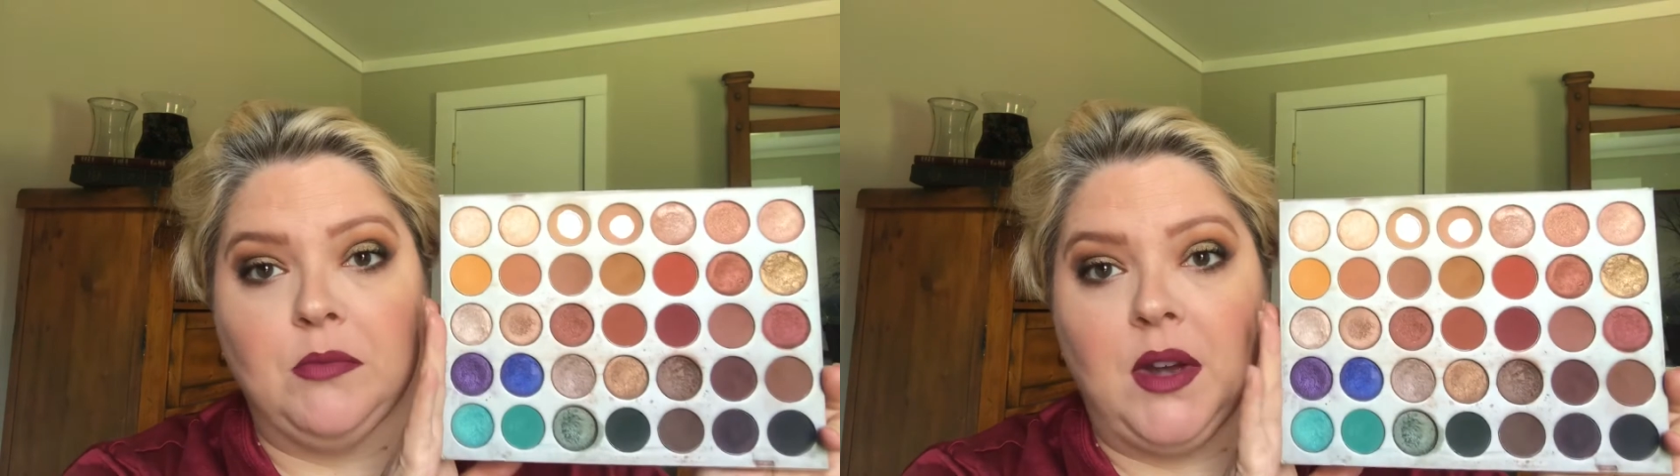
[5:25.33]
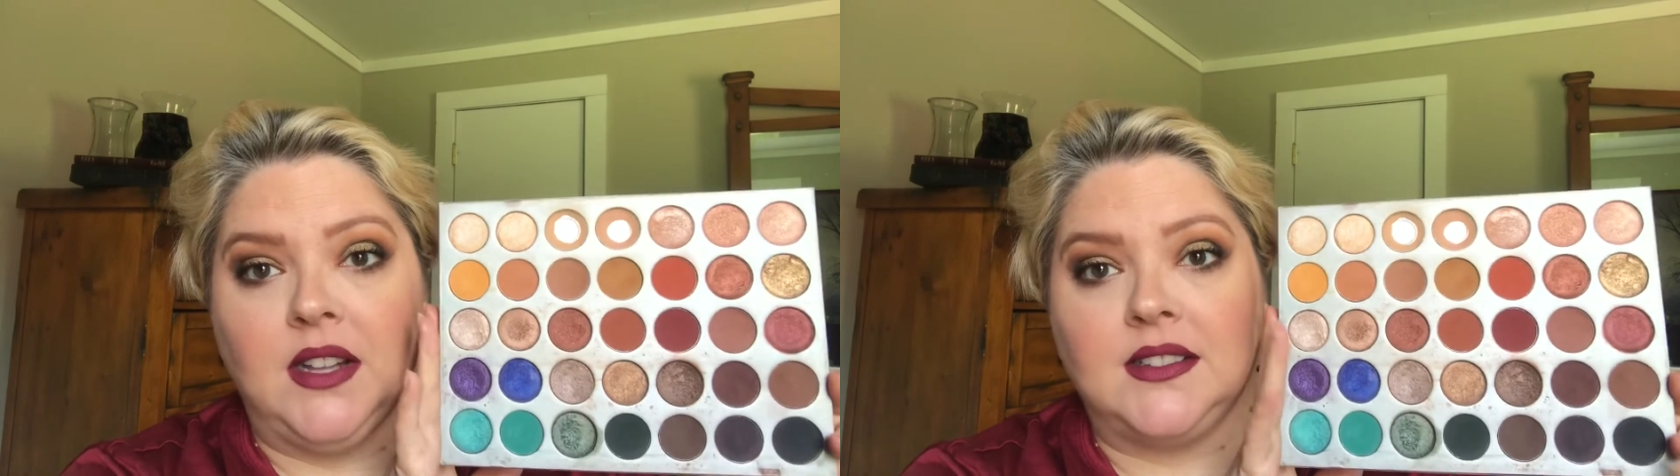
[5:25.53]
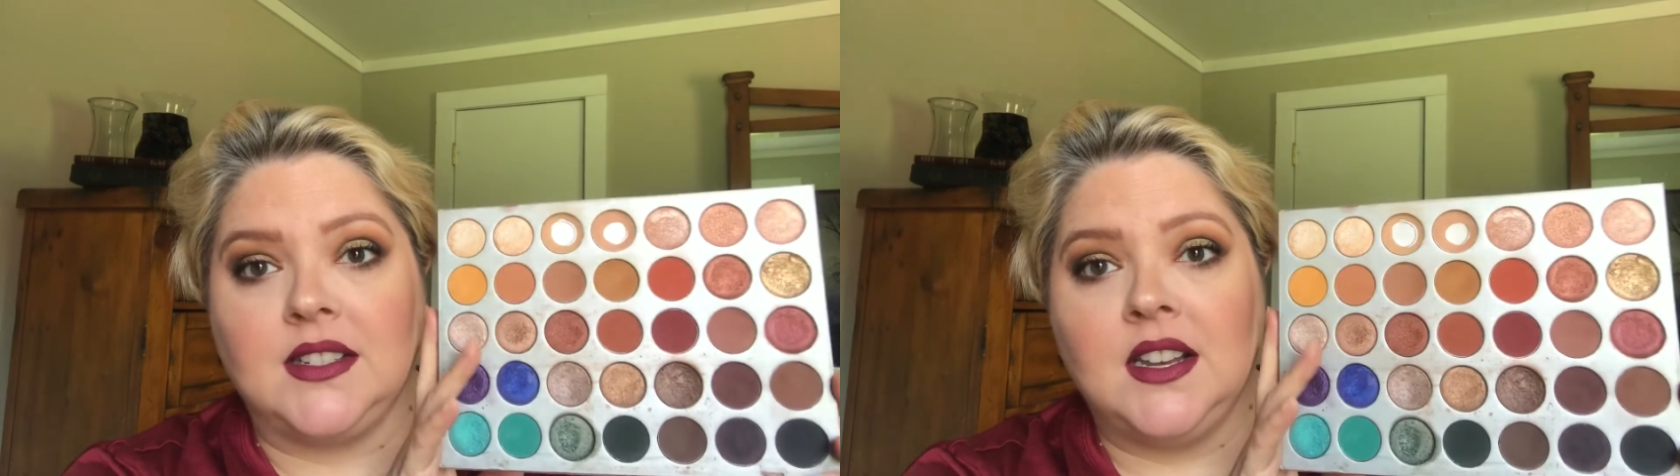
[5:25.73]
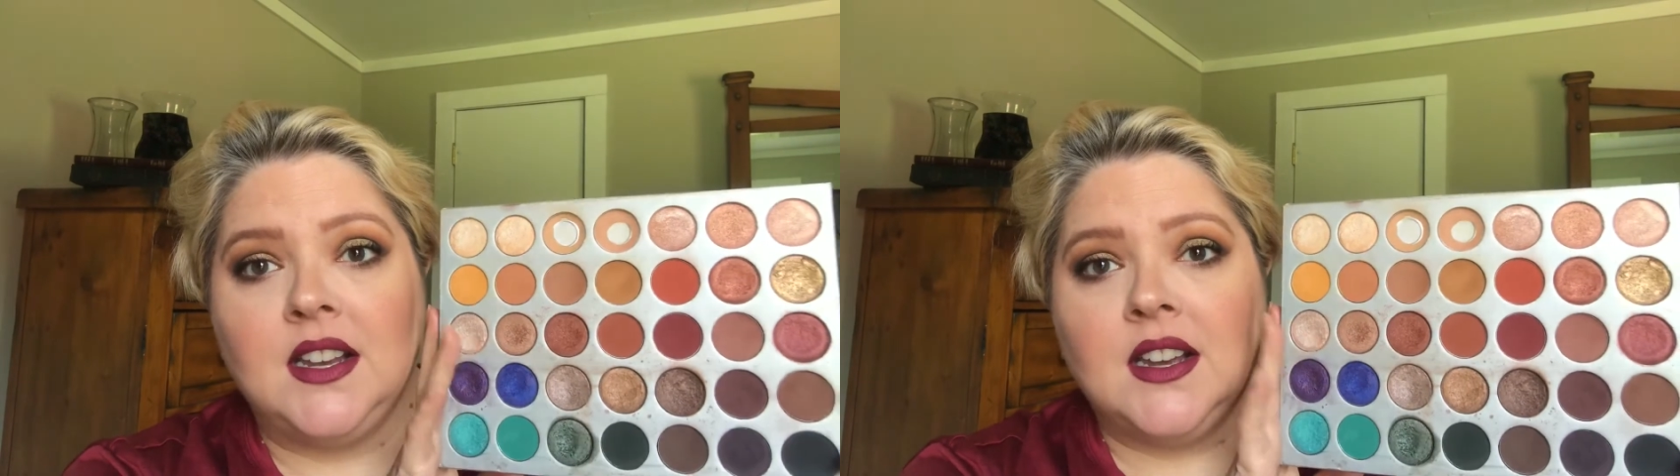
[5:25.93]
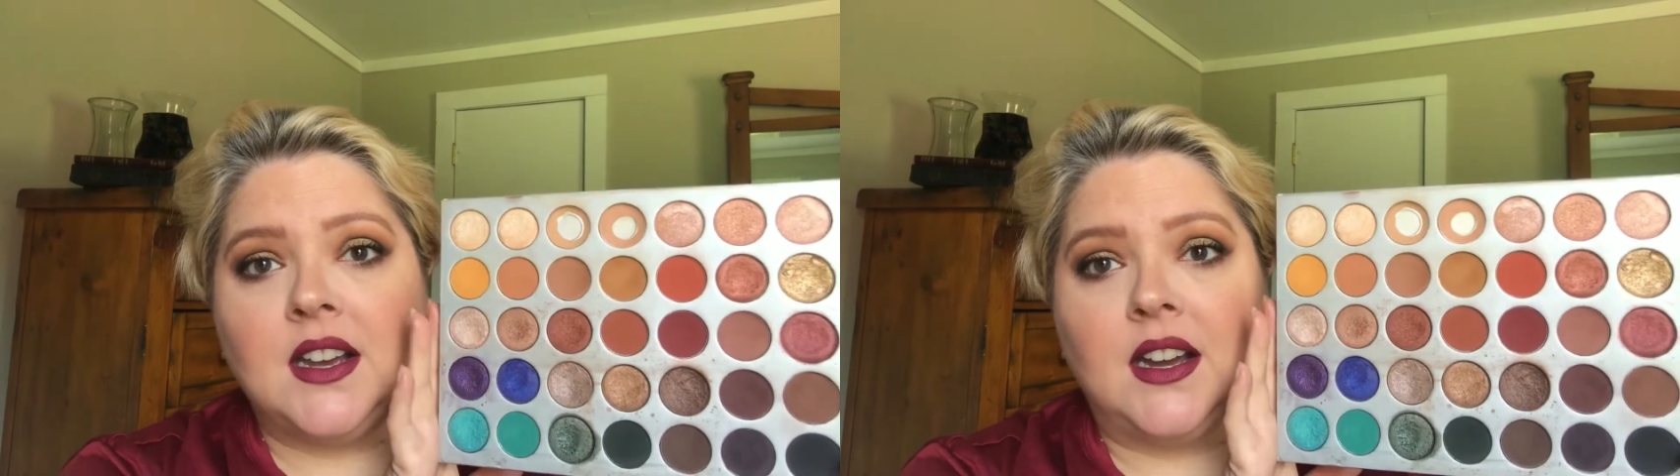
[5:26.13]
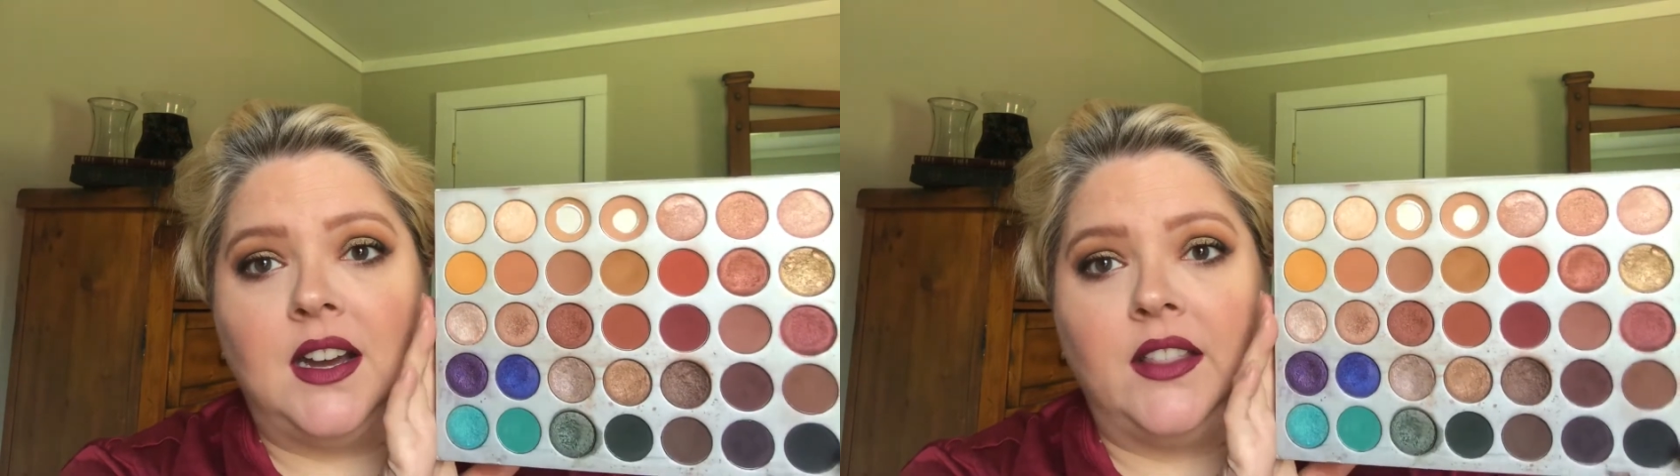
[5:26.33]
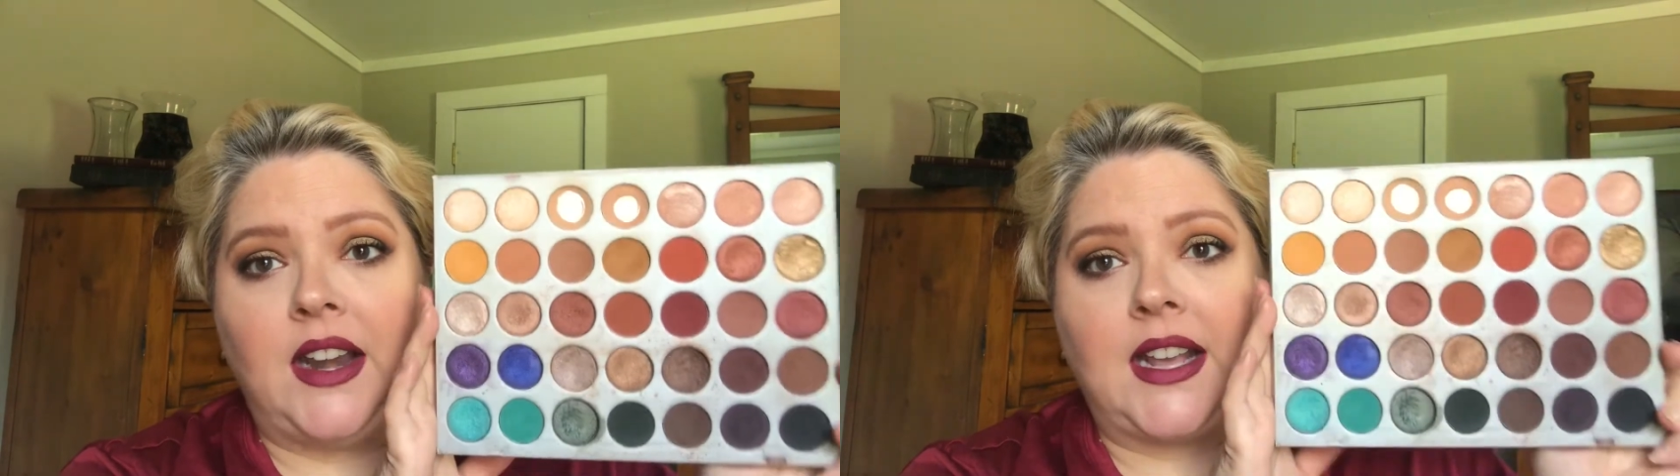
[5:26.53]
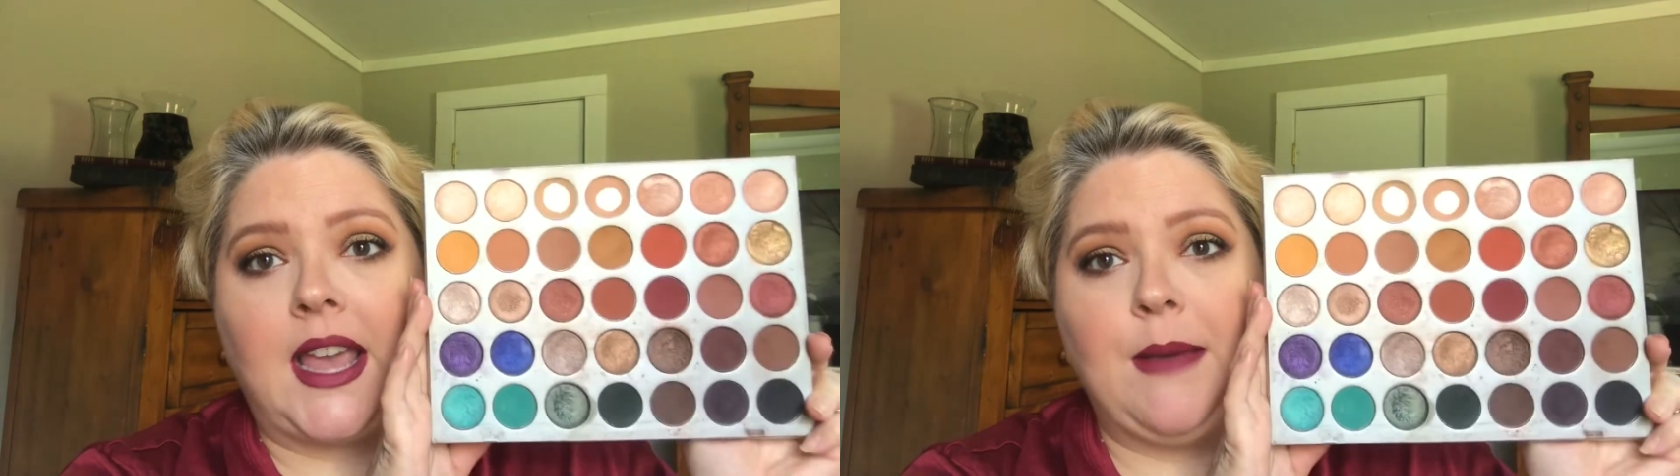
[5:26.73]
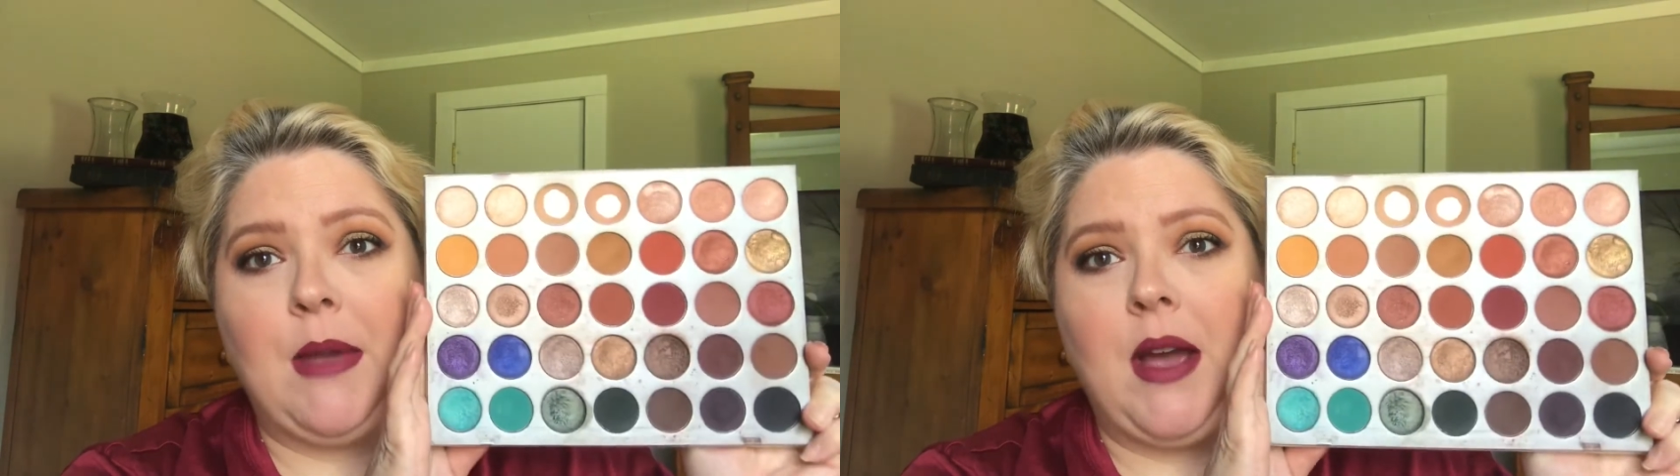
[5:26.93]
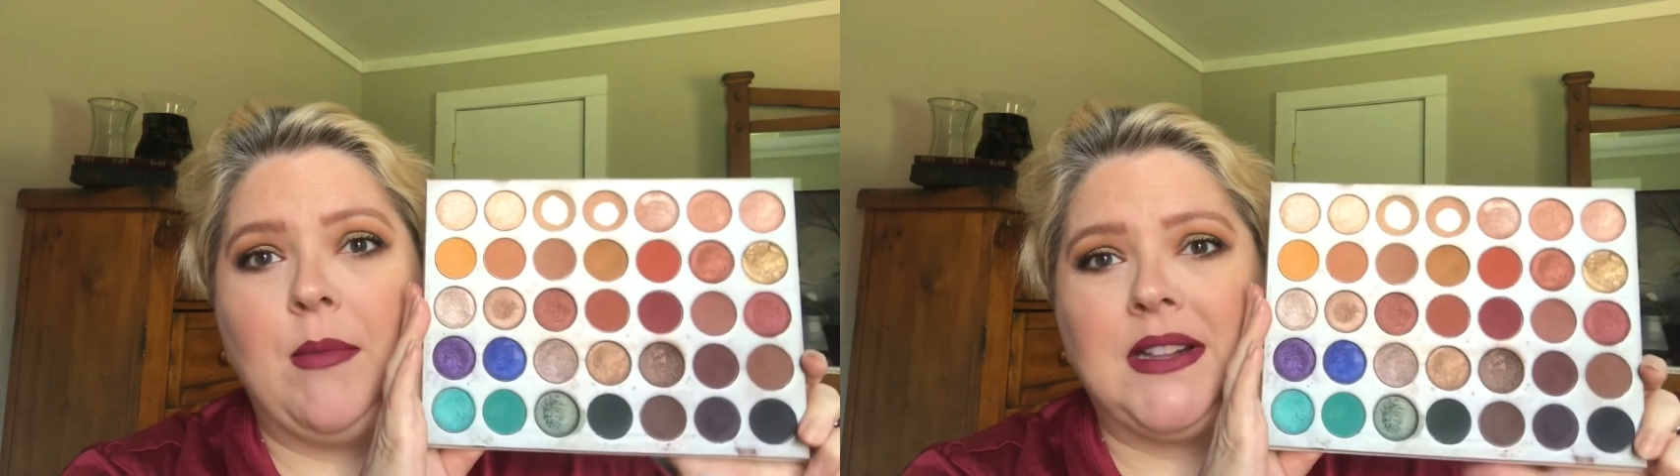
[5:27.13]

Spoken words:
months that it came out.